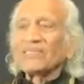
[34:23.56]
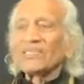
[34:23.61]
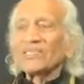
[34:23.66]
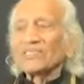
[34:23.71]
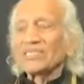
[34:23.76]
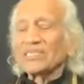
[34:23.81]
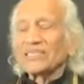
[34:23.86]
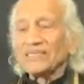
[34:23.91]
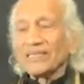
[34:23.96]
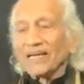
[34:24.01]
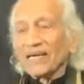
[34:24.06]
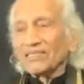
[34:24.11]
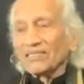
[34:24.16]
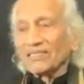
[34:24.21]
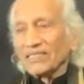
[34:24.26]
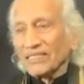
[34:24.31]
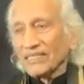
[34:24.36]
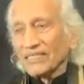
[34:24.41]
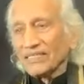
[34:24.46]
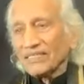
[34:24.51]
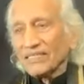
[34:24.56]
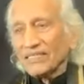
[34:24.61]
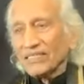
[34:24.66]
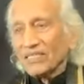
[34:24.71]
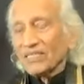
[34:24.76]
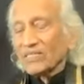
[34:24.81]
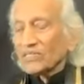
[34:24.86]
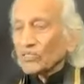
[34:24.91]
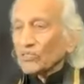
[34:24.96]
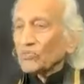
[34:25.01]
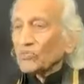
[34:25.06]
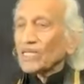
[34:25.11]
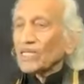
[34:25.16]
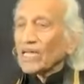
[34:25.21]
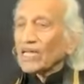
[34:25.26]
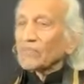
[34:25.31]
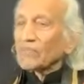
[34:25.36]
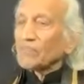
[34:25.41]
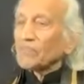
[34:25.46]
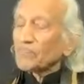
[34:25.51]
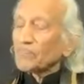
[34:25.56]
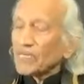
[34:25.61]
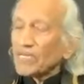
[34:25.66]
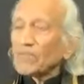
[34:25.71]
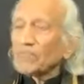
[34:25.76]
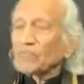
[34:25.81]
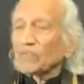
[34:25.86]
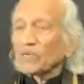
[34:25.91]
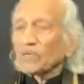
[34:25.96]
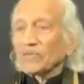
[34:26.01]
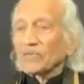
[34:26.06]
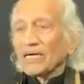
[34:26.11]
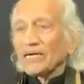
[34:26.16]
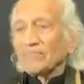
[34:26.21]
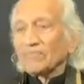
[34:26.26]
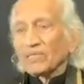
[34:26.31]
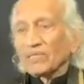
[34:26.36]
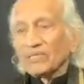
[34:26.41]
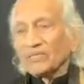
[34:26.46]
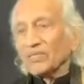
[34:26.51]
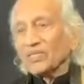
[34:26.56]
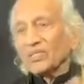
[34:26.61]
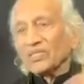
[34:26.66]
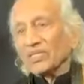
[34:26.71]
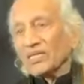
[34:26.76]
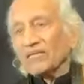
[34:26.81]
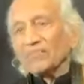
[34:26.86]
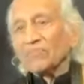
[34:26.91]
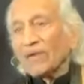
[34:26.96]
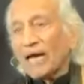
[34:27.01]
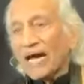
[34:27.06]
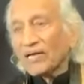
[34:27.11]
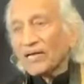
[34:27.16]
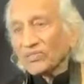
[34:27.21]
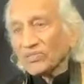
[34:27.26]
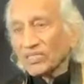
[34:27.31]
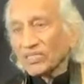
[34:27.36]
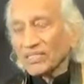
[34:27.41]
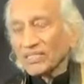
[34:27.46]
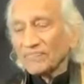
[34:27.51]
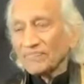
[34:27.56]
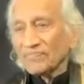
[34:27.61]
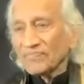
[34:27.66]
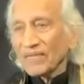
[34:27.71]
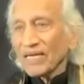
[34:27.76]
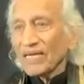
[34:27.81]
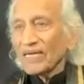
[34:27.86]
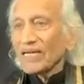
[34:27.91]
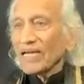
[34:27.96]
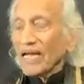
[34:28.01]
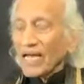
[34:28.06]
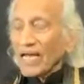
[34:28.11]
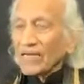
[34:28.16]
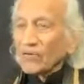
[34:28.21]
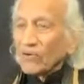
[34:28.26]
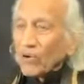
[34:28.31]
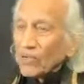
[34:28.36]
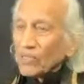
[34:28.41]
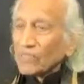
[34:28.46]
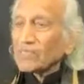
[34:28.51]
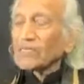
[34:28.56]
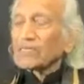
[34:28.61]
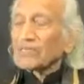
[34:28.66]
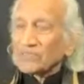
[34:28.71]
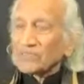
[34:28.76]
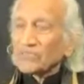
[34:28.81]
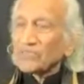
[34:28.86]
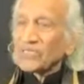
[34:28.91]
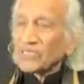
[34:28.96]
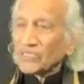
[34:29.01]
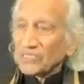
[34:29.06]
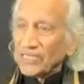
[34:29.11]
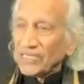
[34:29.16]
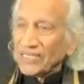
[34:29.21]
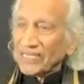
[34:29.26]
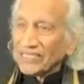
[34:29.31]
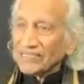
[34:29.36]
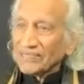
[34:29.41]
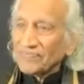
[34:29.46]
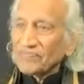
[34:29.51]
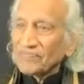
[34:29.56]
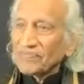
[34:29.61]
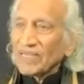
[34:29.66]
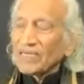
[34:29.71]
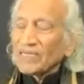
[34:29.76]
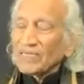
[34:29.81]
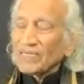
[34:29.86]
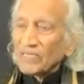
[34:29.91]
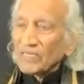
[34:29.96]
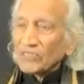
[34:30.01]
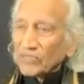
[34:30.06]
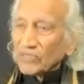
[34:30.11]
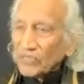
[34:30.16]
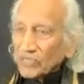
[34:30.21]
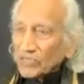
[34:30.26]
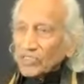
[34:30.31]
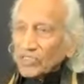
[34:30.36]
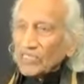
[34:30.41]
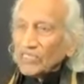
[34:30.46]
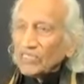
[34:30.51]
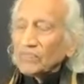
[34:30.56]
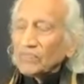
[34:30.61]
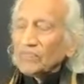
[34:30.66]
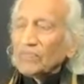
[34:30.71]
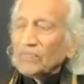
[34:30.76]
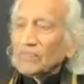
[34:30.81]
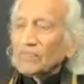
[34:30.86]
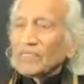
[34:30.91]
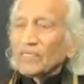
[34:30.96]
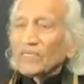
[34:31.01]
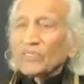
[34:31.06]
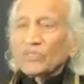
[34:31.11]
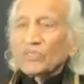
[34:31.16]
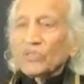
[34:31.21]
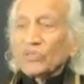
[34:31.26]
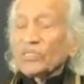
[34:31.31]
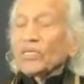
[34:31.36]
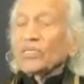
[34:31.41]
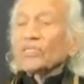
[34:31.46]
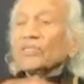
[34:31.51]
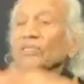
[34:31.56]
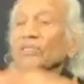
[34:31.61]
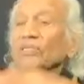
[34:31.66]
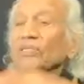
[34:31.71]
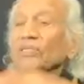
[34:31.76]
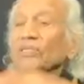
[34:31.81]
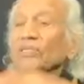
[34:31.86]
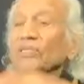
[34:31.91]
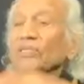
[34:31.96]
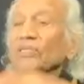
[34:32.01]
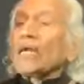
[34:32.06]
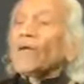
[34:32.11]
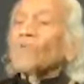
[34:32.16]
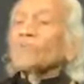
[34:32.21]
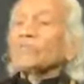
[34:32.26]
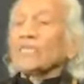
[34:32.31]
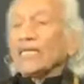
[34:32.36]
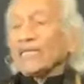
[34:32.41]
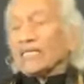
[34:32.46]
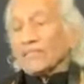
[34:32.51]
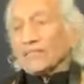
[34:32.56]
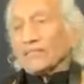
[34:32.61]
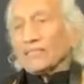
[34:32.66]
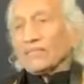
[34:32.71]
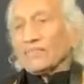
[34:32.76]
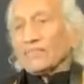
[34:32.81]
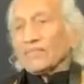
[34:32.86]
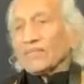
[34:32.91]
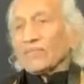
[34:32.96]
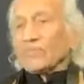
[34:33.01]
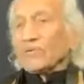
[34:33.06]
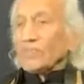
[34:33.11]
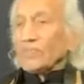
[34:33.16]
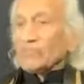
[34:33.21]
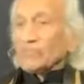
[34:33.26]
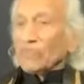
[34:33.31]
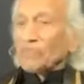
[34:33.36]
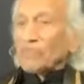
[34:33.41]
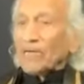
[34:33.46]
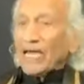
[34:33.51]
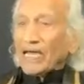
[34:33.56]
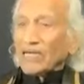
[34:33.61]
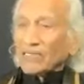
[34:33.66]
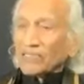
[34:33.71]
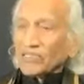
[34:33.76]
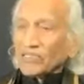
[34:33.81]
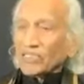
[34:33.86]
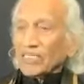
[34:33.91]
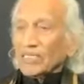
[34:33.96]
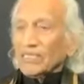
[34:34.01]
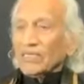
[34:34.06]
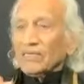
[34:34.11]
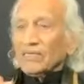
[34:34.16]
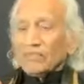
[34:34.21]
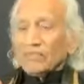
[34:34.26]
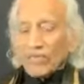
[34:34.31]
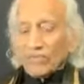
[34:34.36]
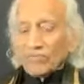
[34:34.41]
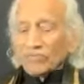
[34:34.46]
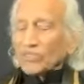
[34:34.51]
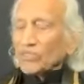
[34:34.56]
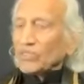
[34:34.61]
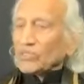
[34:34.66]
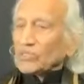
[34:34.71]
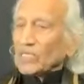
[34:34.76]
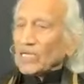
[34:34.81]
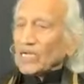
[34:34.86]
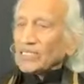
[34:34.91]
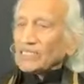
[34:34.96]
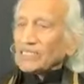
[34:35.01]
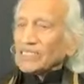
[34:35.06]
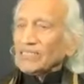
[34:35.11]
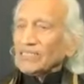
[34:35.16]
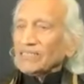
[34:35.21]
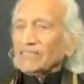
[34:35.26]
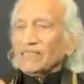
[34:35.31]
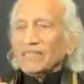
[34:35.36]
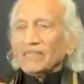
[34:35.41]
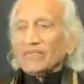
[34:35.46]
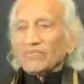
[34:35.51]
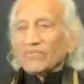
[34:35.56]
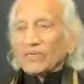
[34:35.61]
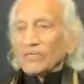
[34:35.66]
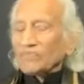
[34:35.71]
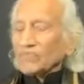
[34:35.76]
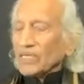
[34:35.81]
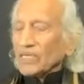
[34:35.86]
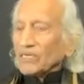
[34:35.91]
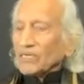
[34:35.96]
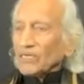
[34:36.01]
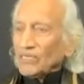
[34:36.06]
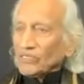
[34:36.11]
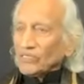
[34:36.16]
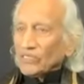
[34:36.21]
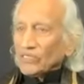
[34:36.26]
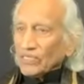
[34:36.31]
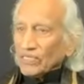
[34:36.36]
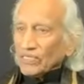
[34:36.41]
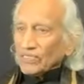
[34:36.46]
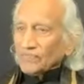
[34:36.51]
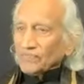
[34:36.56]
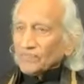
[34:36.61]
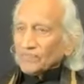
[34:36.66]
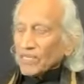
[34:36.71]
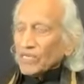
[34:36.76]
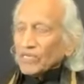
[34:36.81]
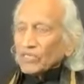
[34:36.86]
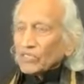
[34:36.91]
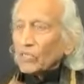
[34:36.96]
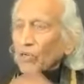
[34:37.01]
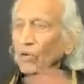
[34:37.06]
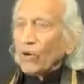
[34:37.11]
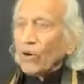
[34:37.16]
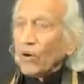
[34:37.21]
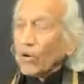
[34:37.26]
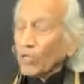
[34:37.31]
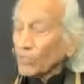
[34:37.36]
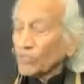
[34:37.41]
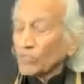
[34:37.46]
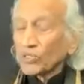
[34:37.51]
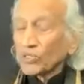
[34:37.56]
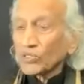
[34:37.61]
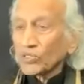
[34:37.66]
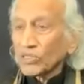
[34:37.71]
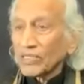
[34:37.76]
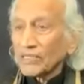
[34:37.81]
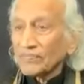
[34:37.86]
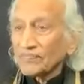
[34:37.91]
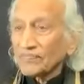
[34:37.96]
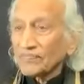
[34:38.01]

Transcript: is connecting to their pre-programmed conditioned past. And all the conditioning is received through the surrounding, from the parents, from society, from the culture. So almost